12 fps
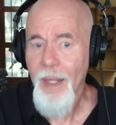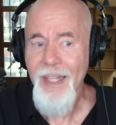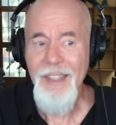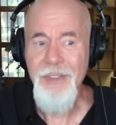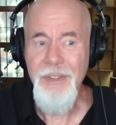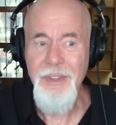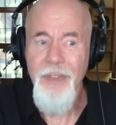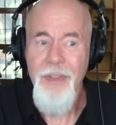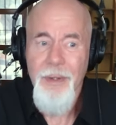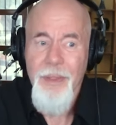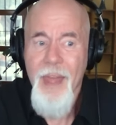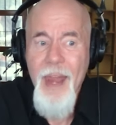Is
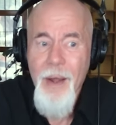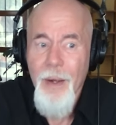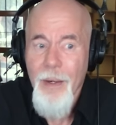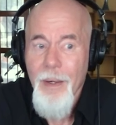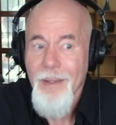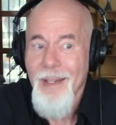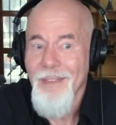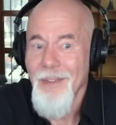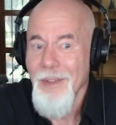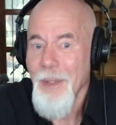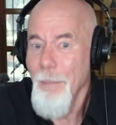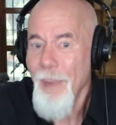they're there.
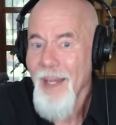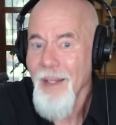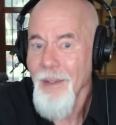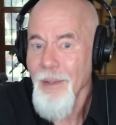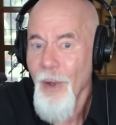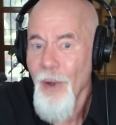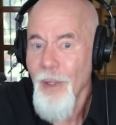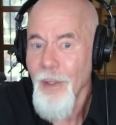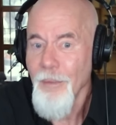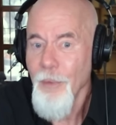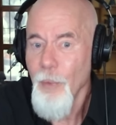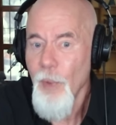They're at the beck and
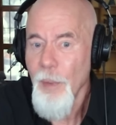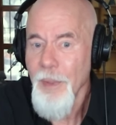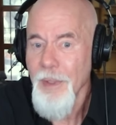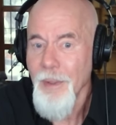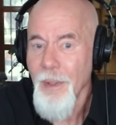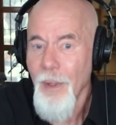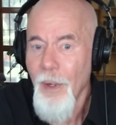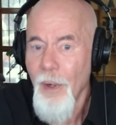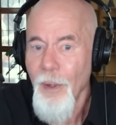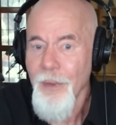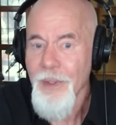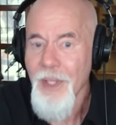call of the woman
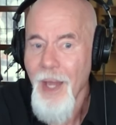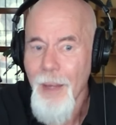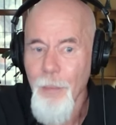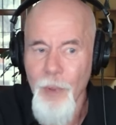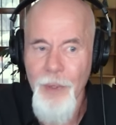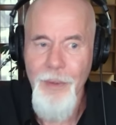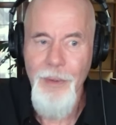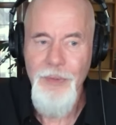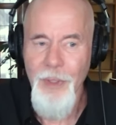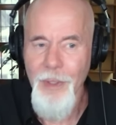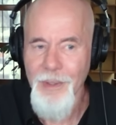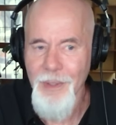all the time, whether
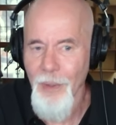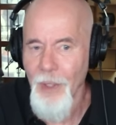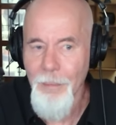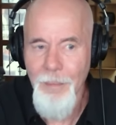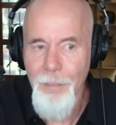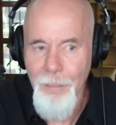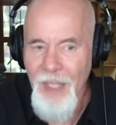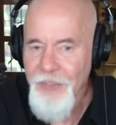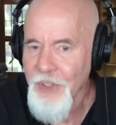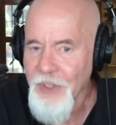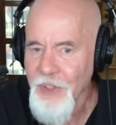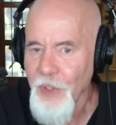it's, you know, I'm
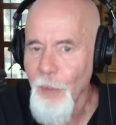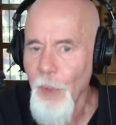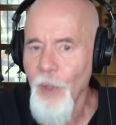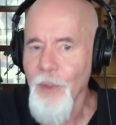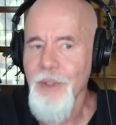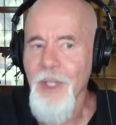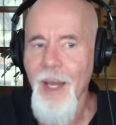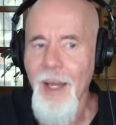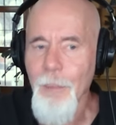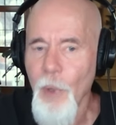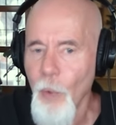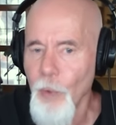messaging them all the
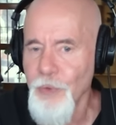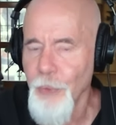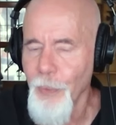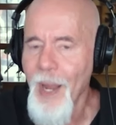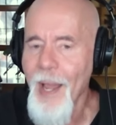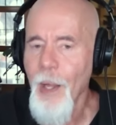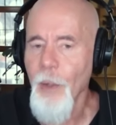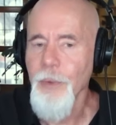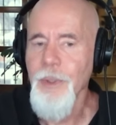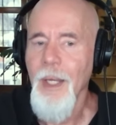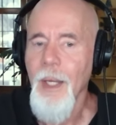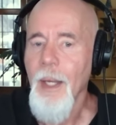time, always
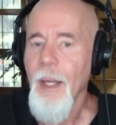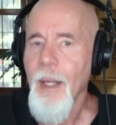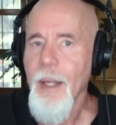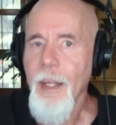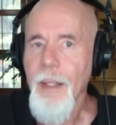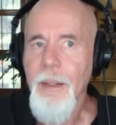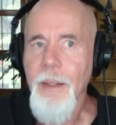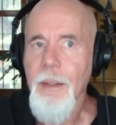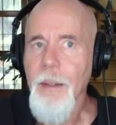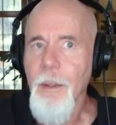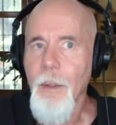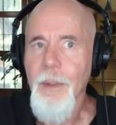around. And,
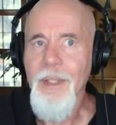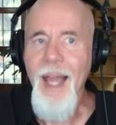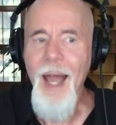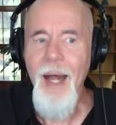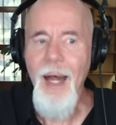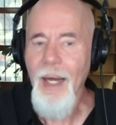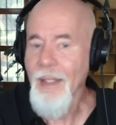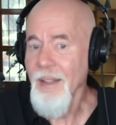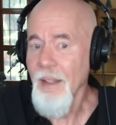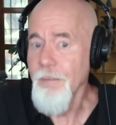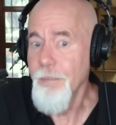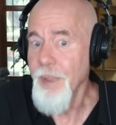you know, yeah, I
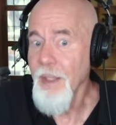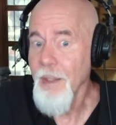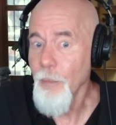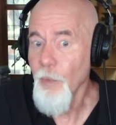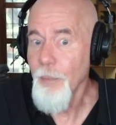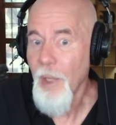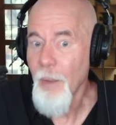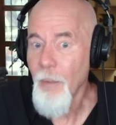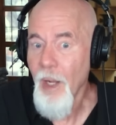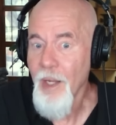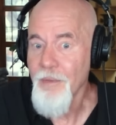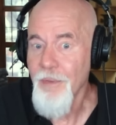love being with my
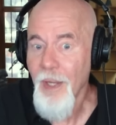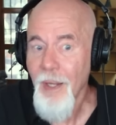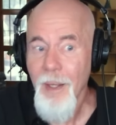wife,